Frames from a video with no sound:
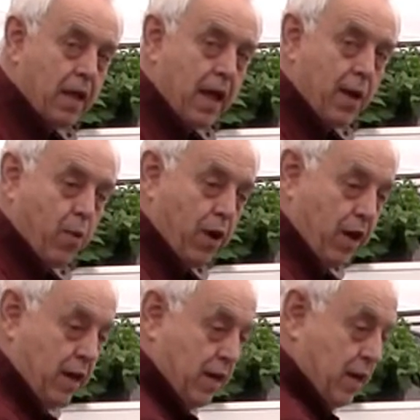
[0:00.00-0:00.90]
And
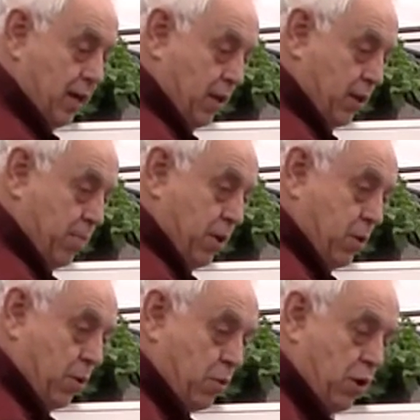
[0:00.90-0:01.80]

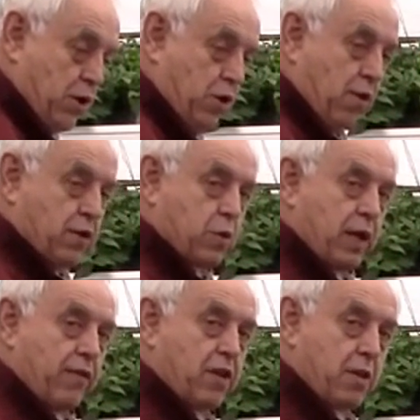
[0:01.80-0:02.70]
between the two of us, we
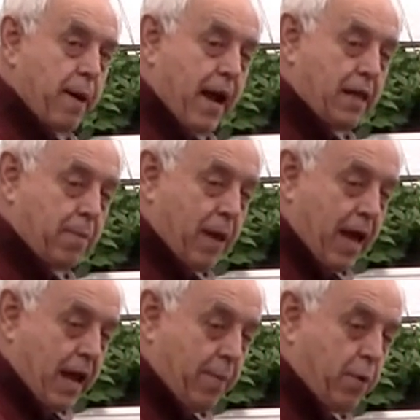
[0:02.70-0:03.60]
lifted the back of the
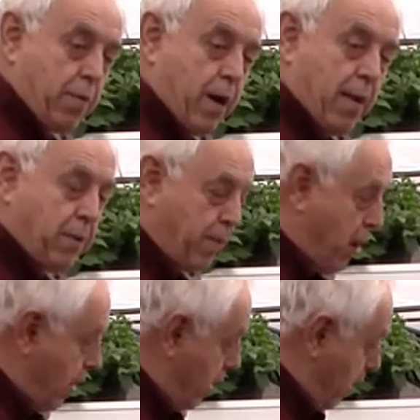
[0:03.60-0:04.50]
plant up, we popped the
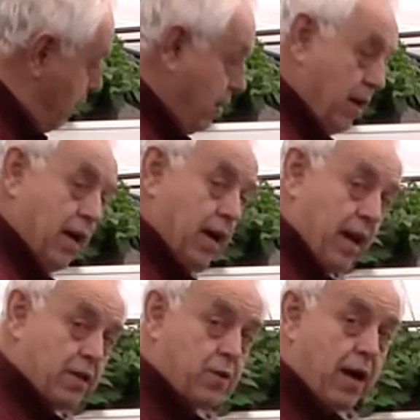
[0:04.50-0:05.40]
pot off, and
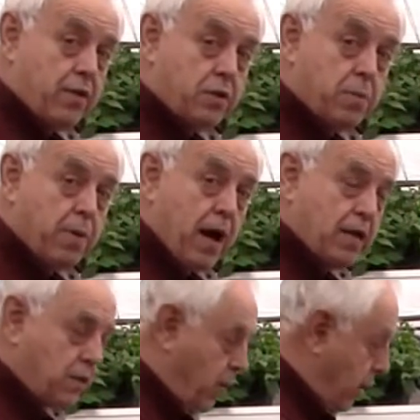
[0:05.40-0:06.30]
I was rather surprised at what